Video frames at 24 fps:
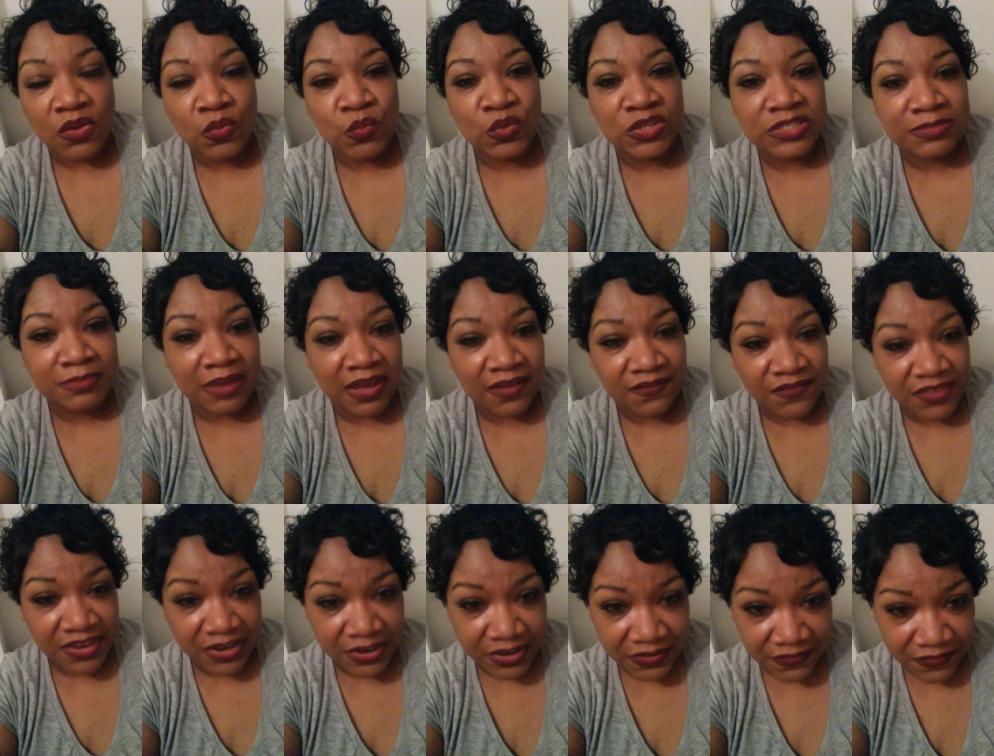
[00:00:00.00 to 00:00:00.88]
was my
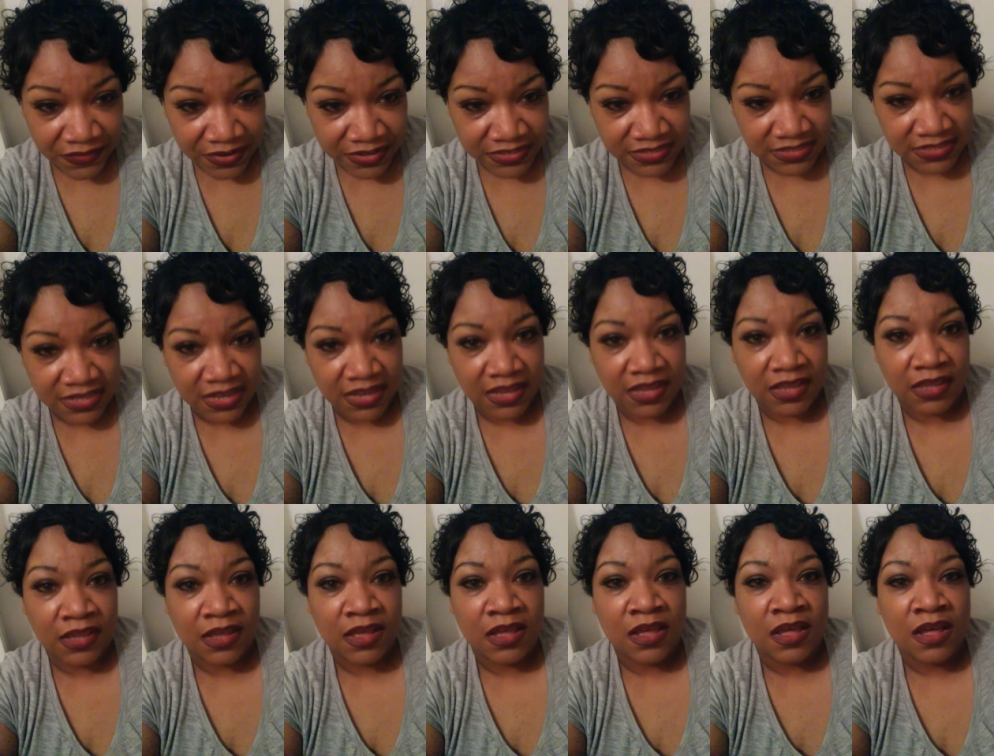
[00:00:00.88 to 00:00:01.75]
very first
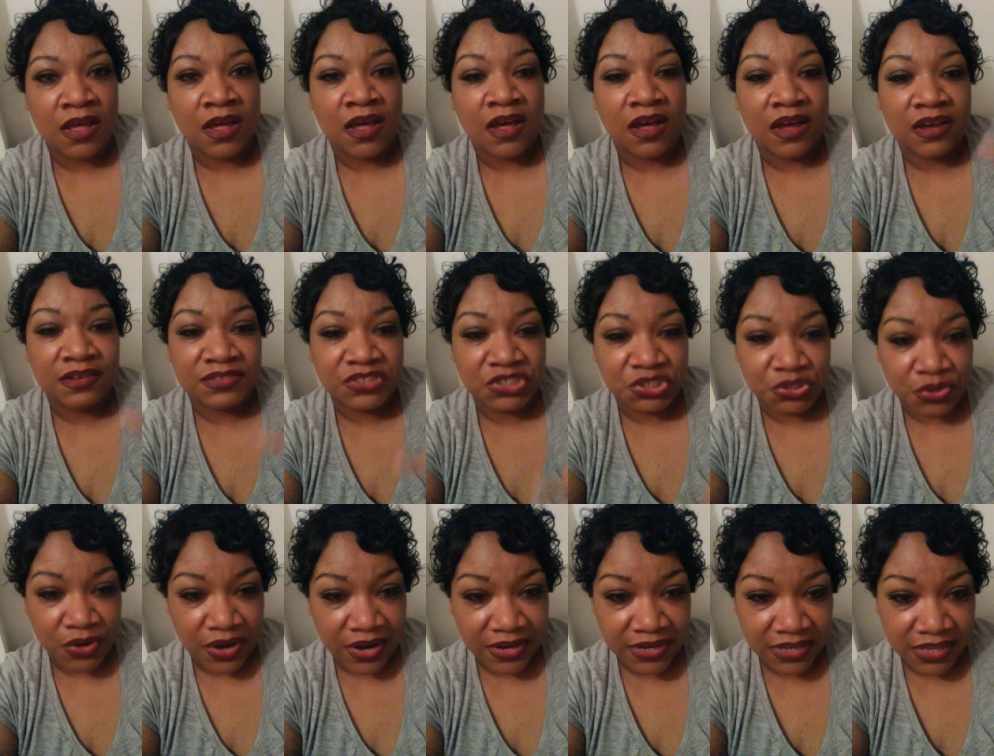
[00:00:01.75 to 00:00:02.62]
day of
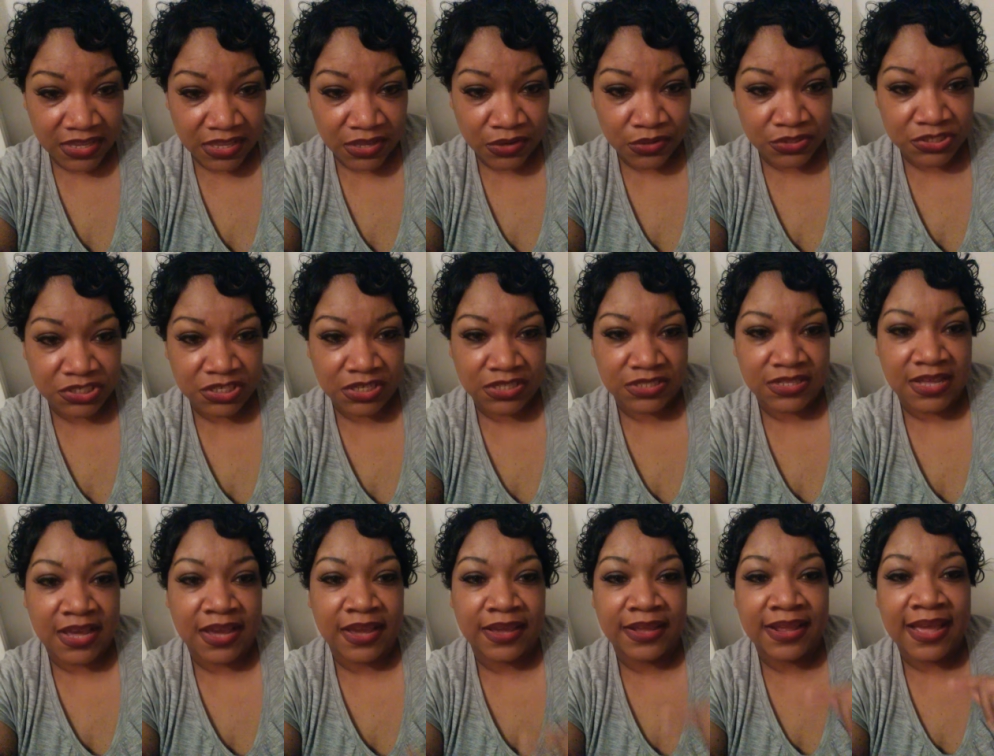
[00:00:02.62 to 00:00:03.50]
trying the ketogenic
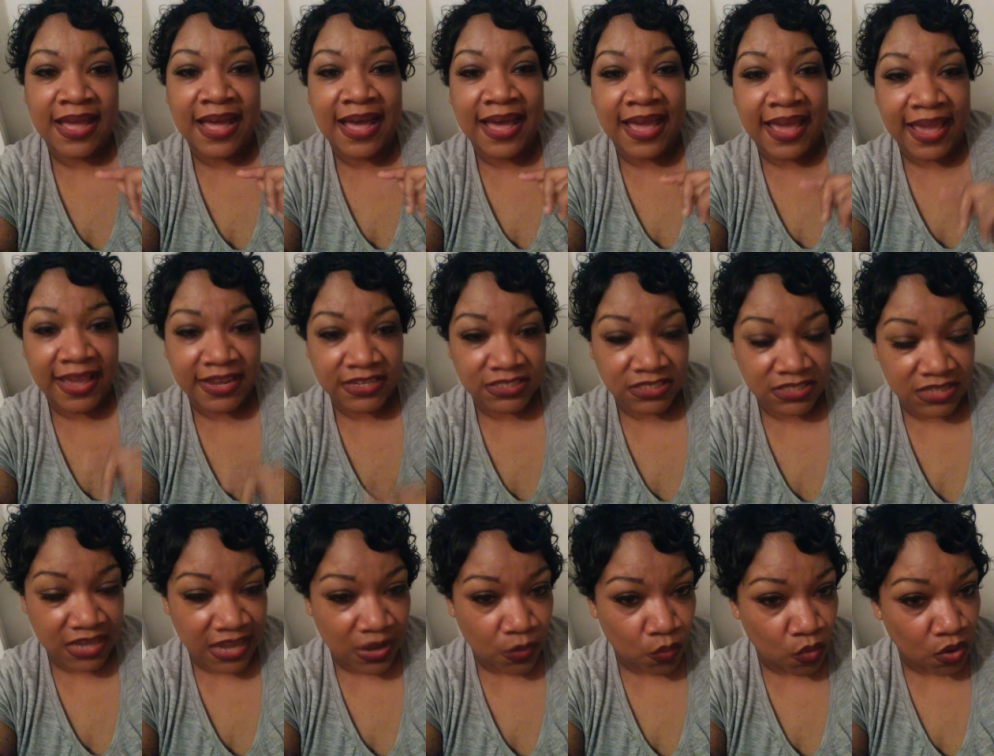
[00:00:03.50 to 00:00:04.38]
diet.
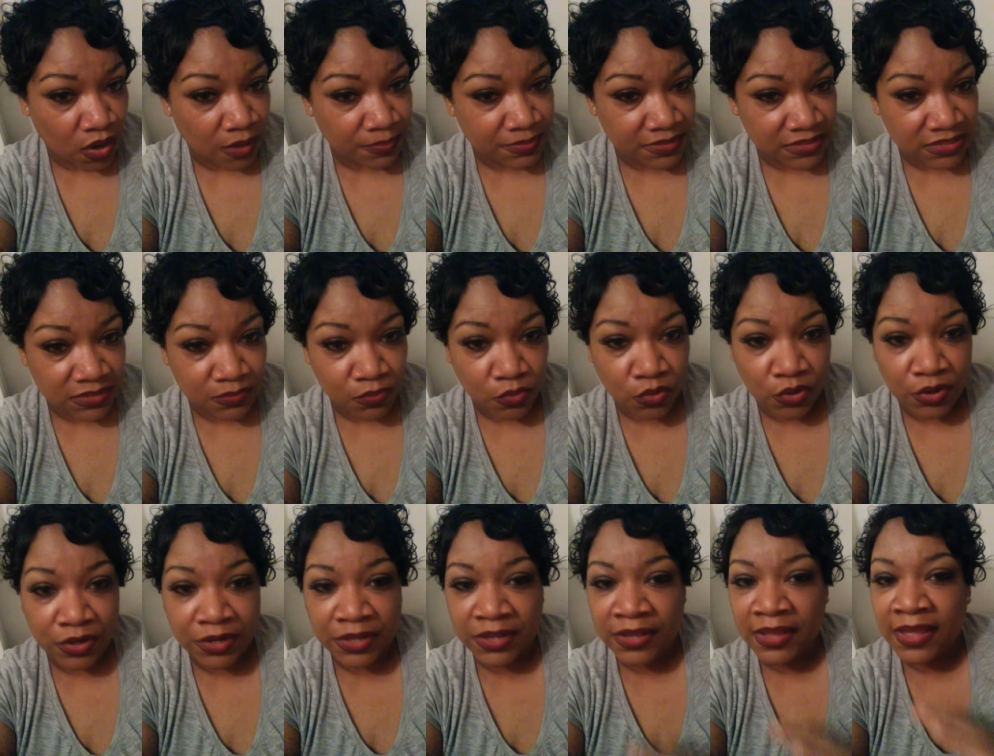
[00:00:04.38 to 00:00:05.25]
I woke up this
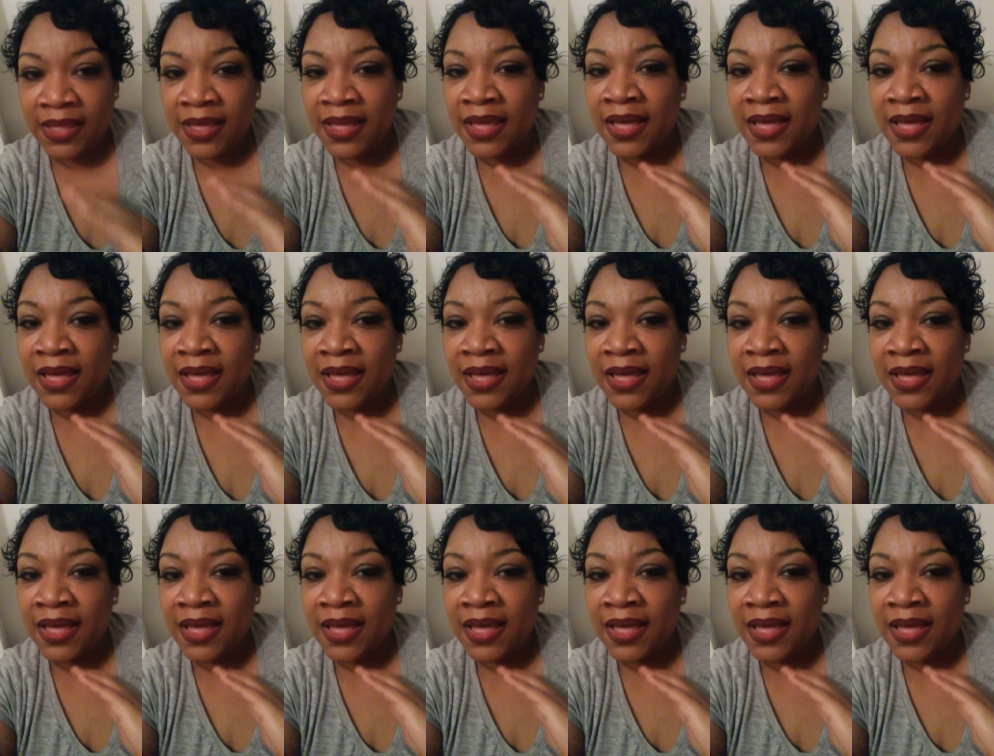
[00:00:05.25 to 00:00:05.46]
morning.